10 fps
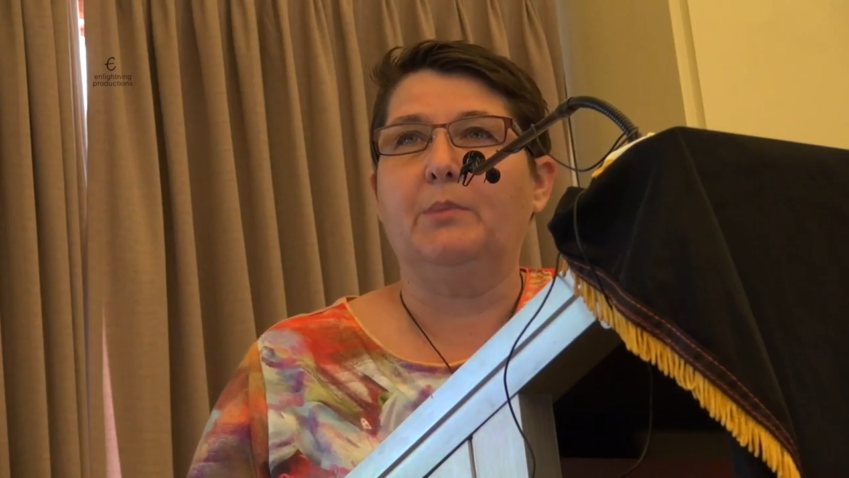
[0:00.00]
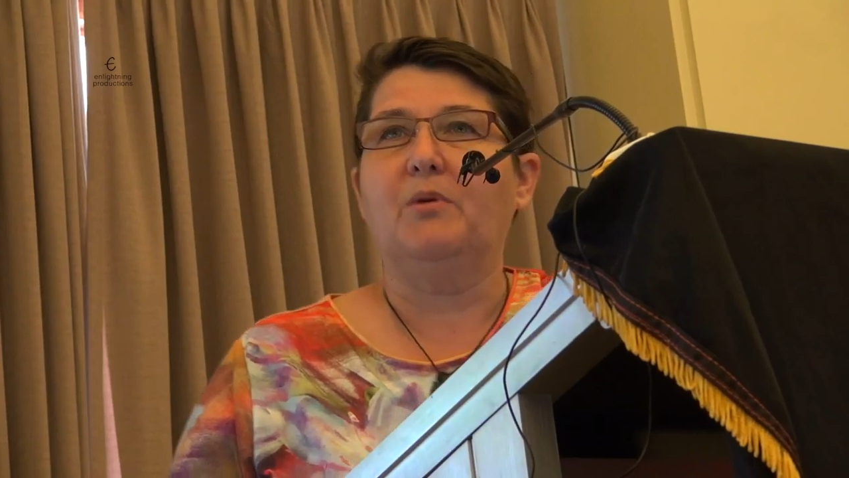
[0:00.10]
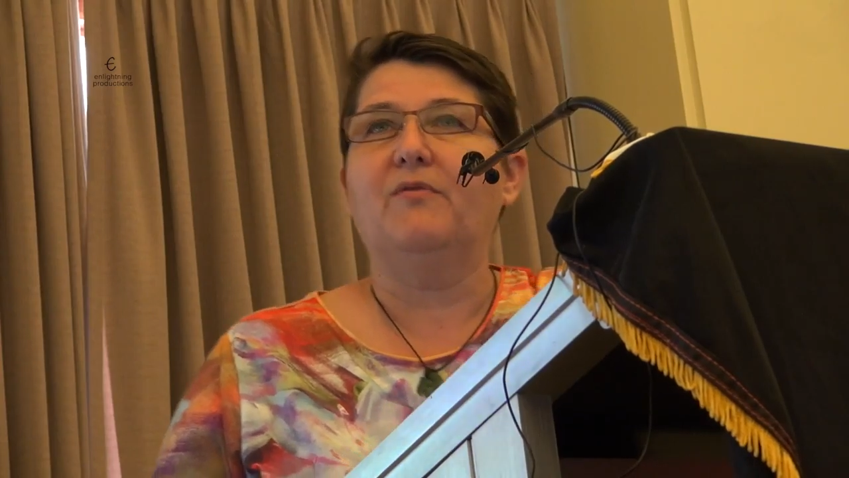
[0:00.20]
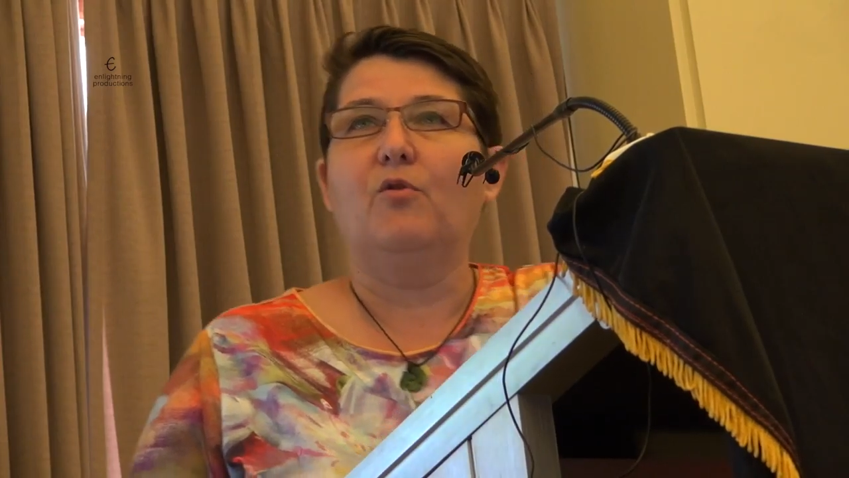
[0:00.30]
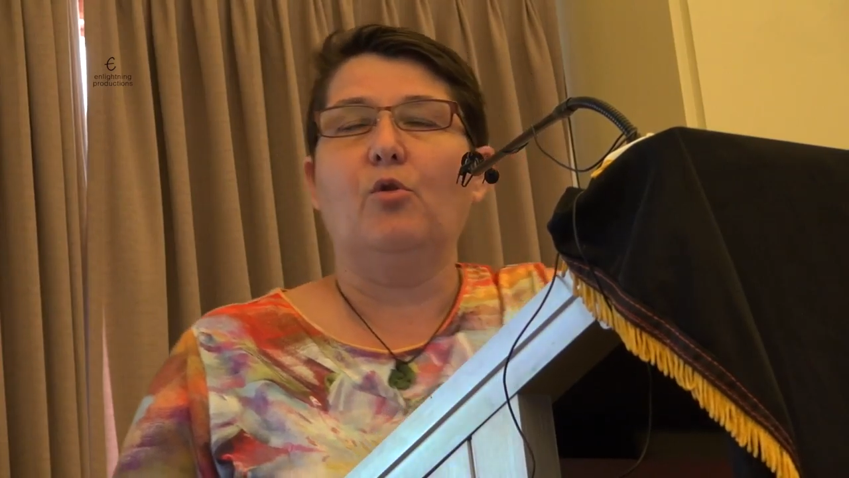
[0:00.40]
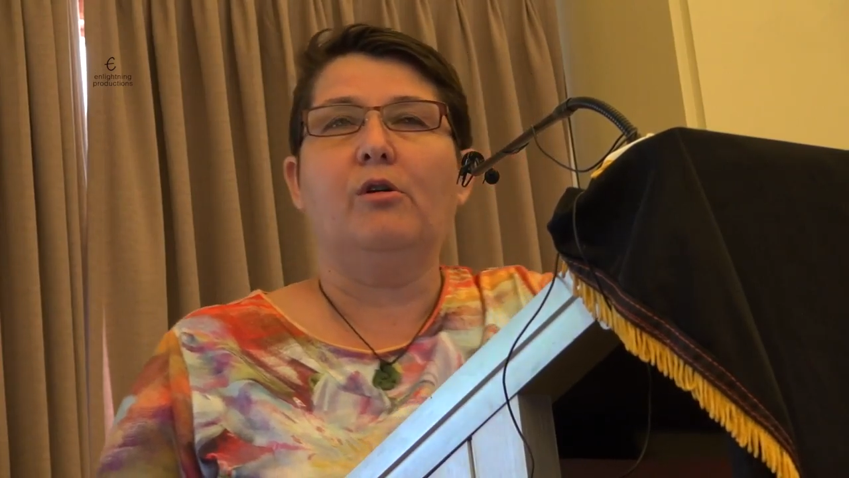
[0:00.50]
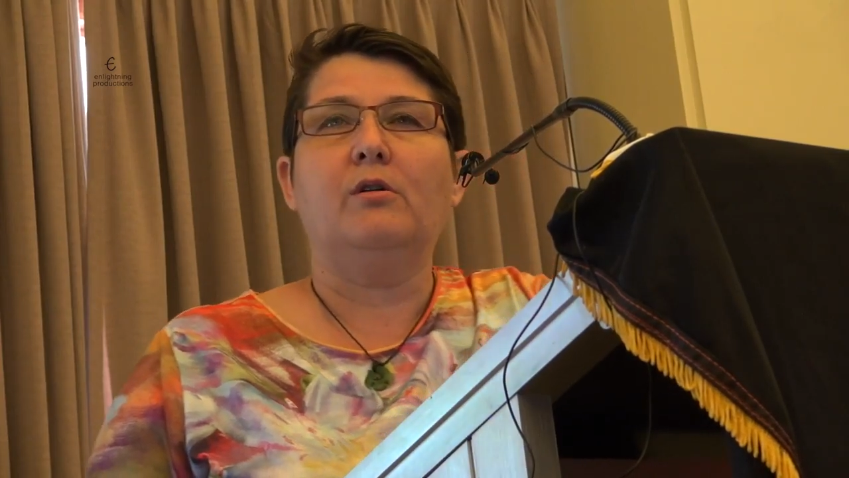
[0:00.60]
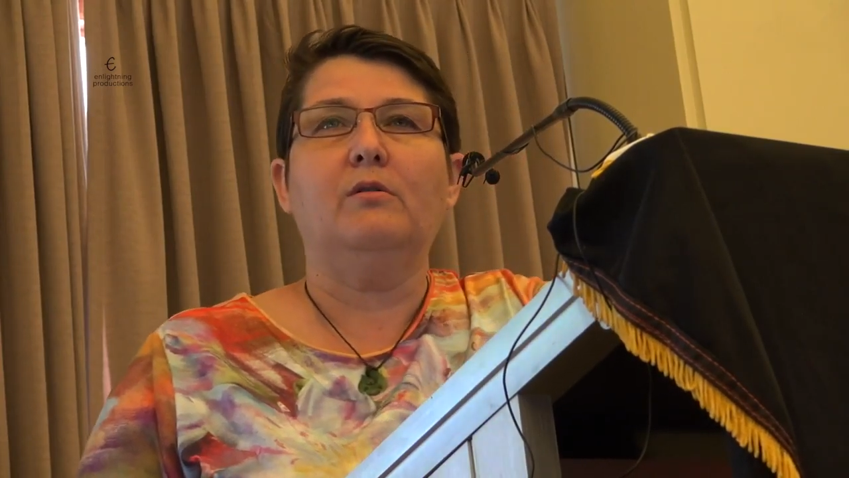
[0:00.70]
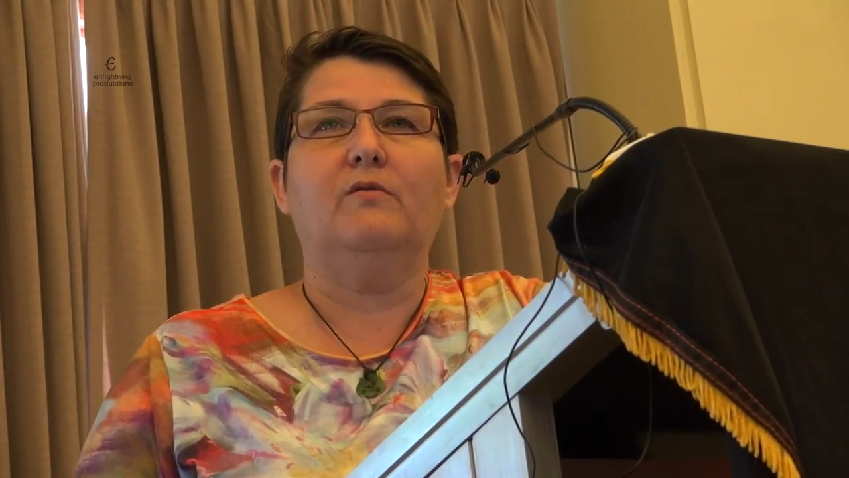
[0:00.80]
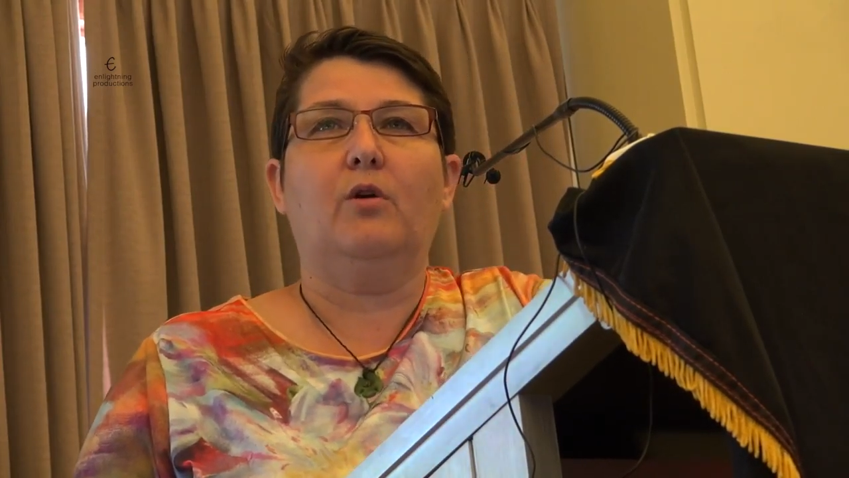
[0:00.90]
up a
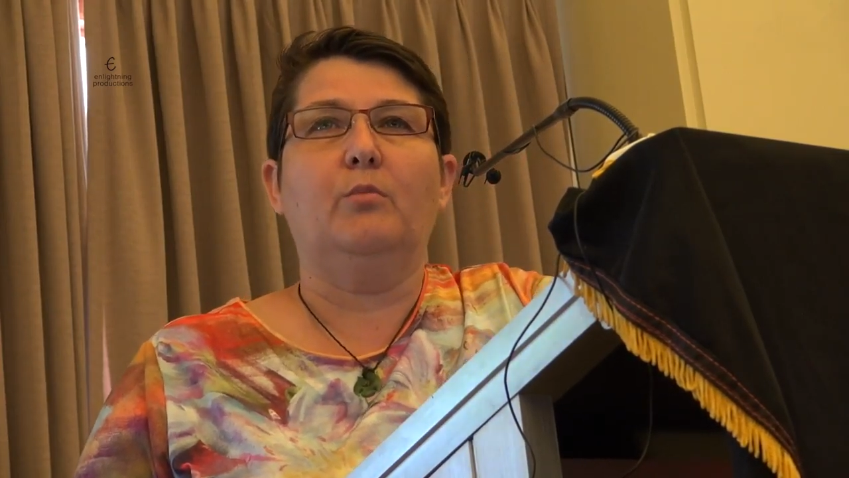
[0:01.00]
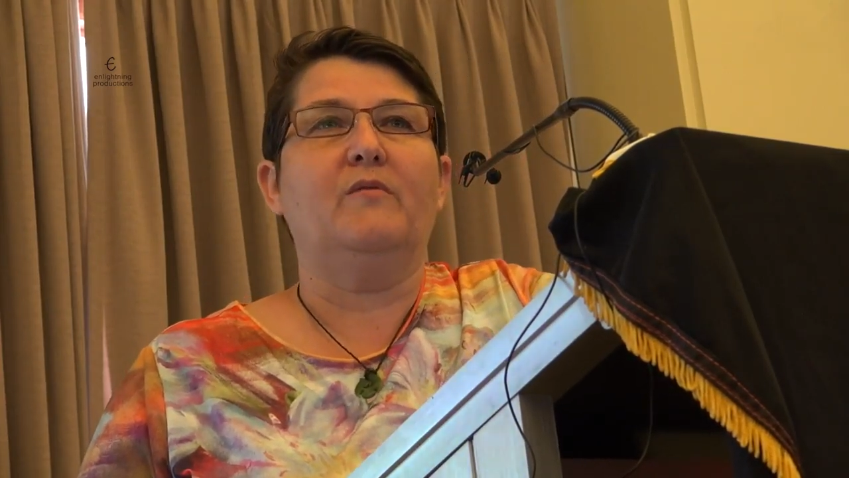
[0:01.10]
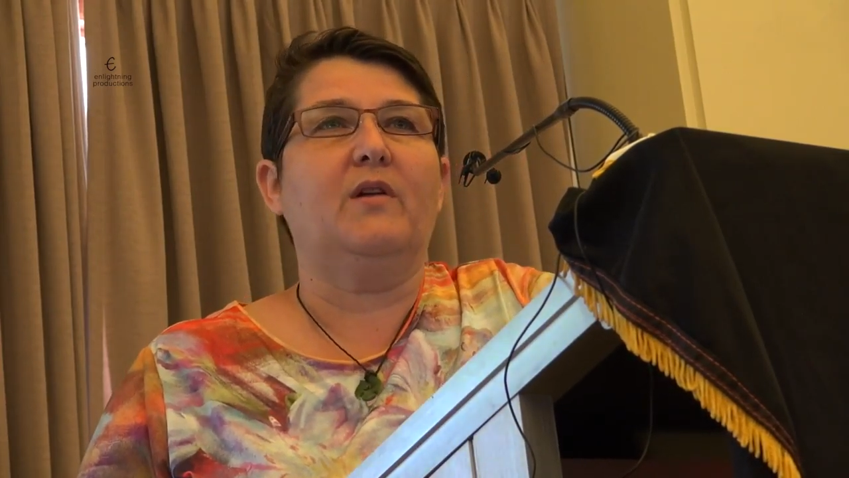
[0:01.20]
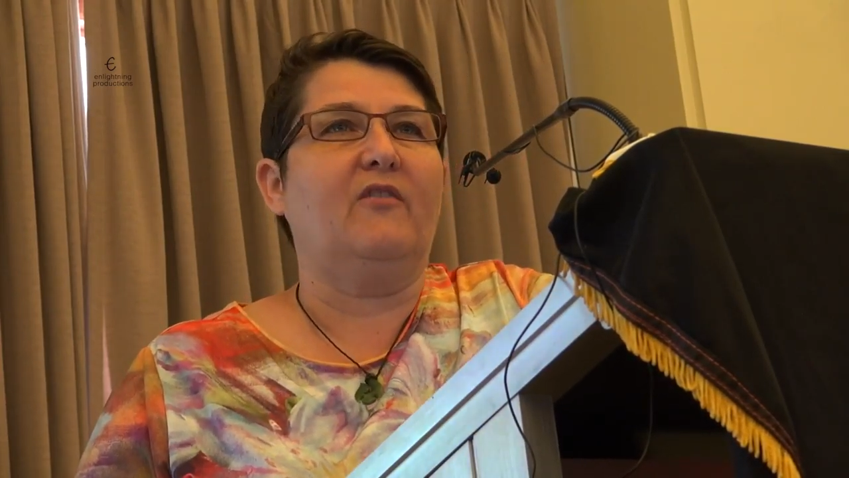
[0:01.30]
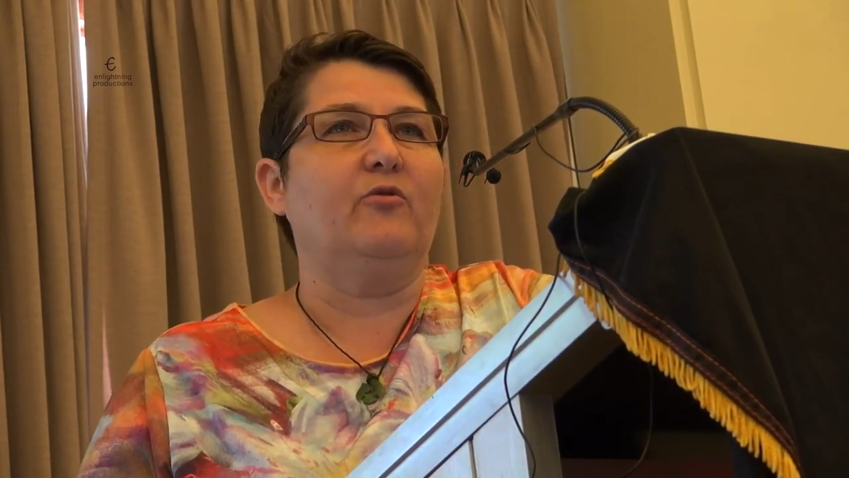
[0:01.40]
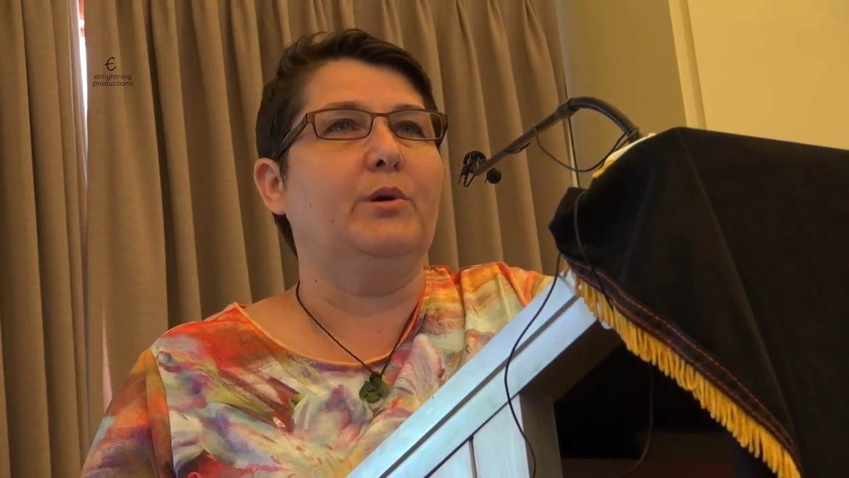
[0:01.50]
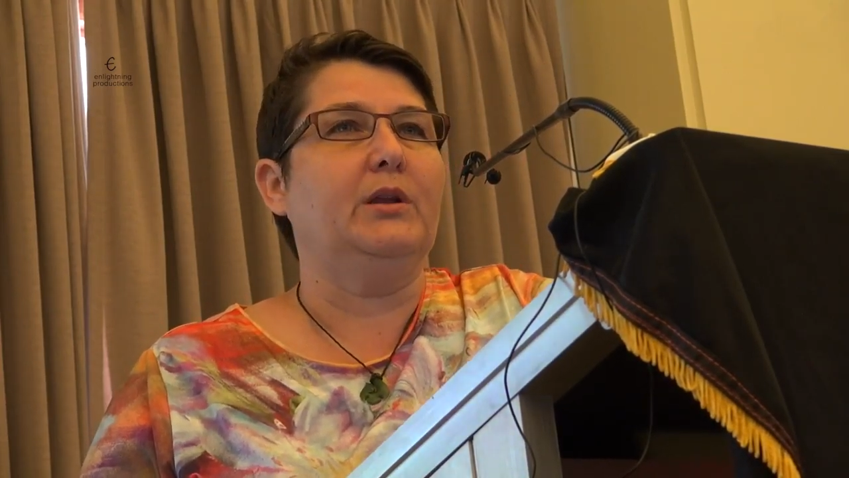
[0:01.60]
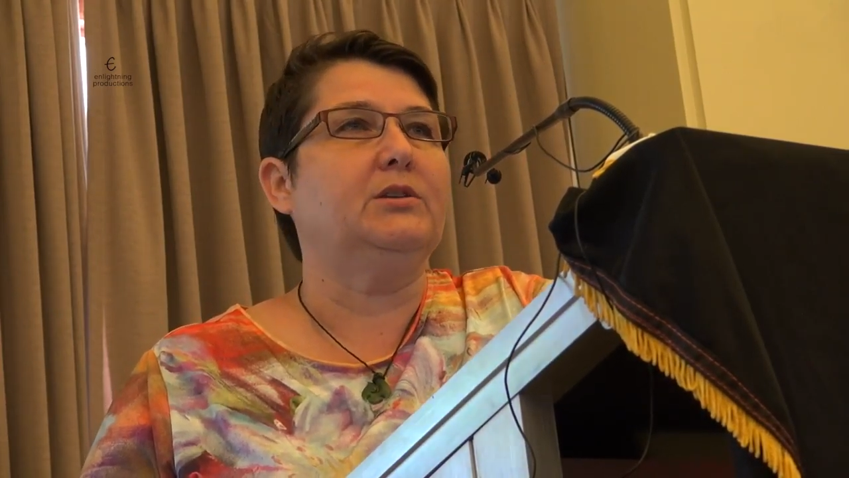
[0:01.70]
foreign form of government.